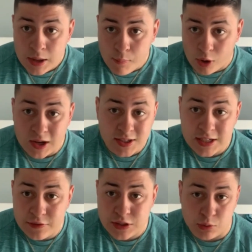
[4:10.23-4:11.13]
Marquez
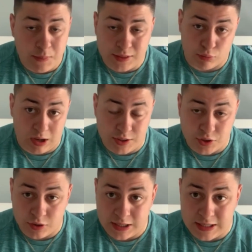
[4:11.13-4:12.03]
Stevenson would make the
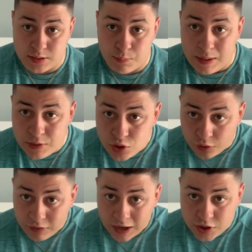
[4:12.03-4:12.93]
roster is maybe show
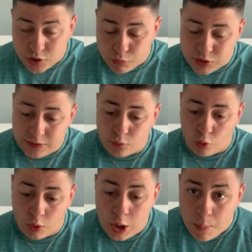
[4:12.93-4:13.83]
flashes in receiving
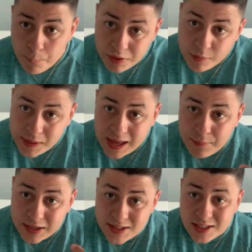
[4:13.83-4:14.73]
corps, but if he became
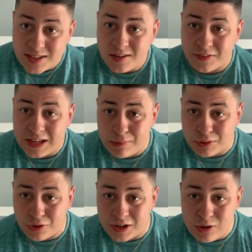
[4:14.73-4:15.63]
a consistent enough kick
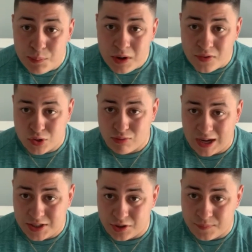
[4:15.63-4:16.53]
returner, he would be on this
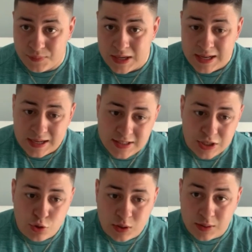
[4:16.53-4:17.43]
roster, because
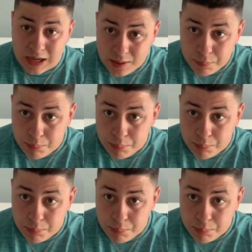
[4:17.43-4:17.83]
then you can kind of...